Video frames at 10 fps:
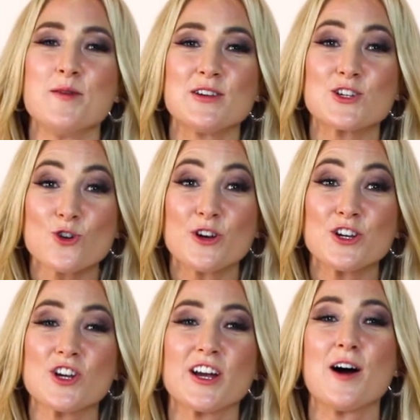Be sure to
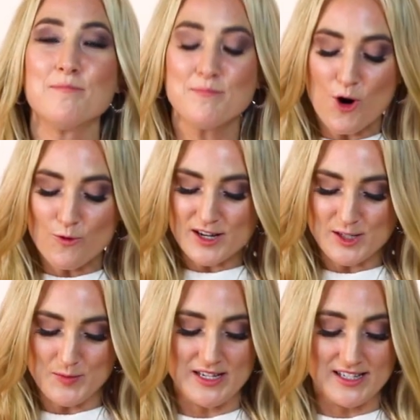check out more
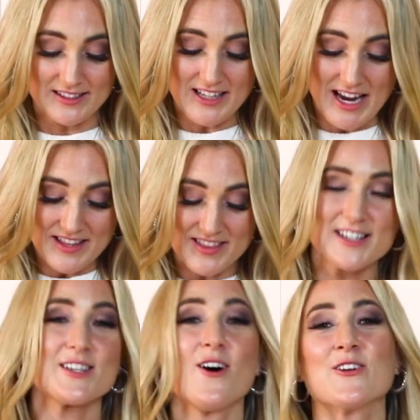recipes like
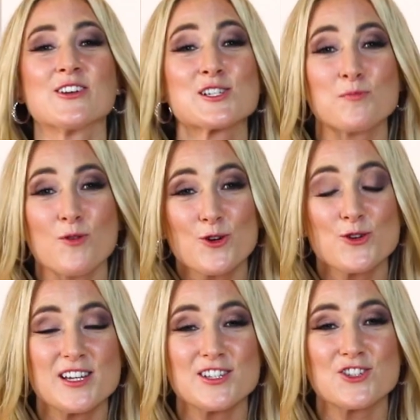this on Explore
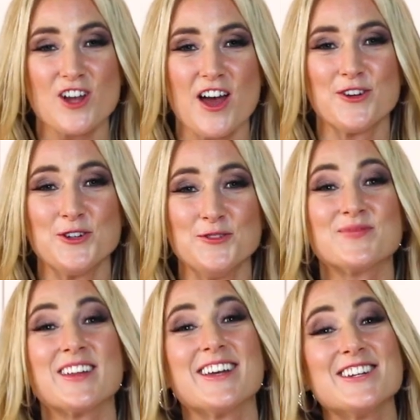Cuisine's channel.
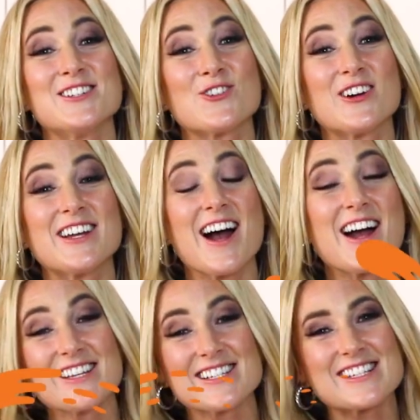Enjoy,
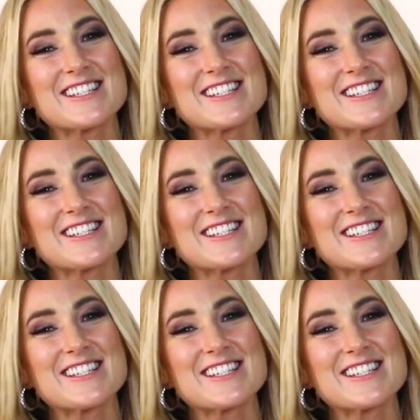guys!